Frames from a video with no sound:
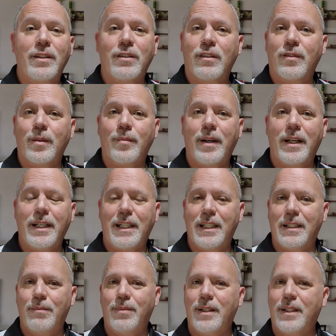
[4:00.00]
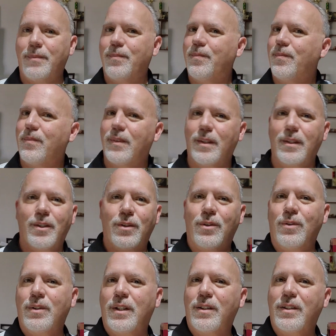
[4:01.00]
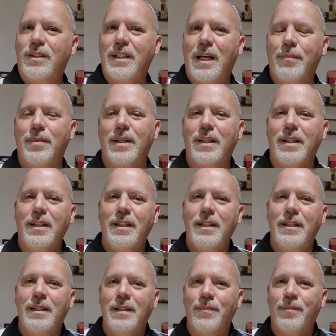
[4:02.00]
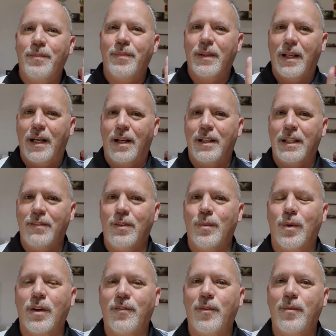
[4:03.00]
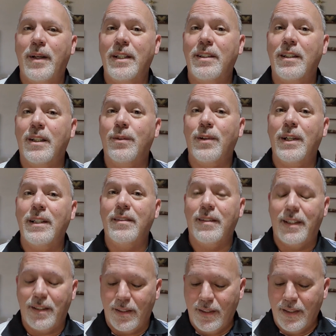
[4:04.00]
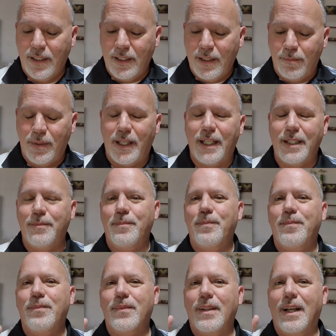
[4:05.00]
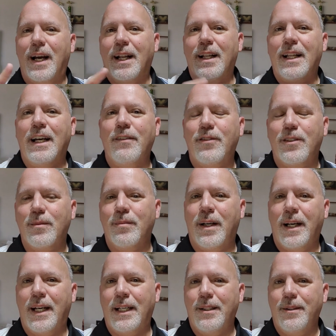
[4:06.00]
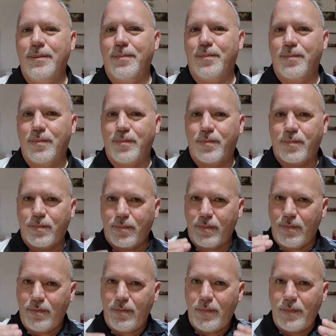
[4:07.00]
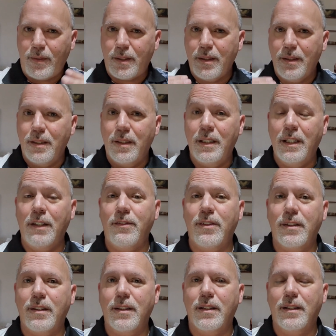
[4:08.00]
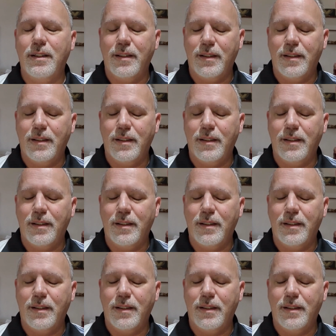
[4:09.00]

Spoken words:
the reins over to my kid. But a whole nother topic. I'll give you more information on the race later. But I left my Lyft